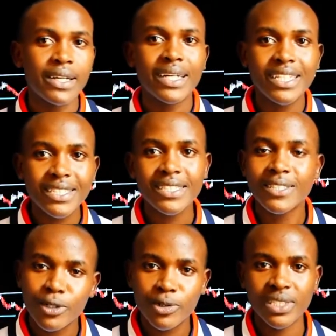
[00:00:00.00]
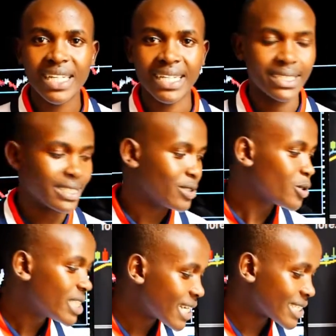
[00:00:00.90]
Risk is always guaranteed.
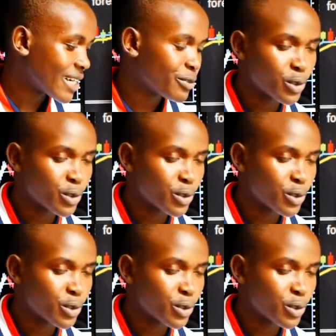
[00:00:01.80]
You just have